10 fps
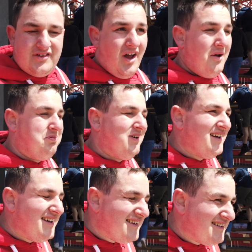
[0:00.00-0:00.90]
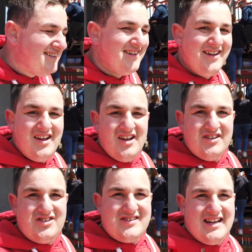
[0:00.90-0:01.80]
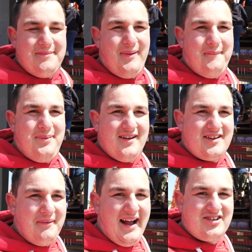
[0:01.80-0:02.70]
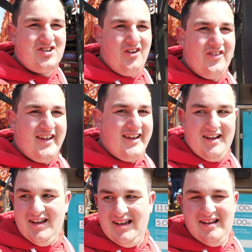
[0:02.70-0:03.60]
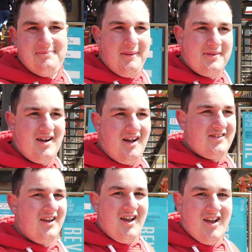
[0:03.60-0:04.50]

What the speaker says: So, just had a bump and a smash on the bumper cars.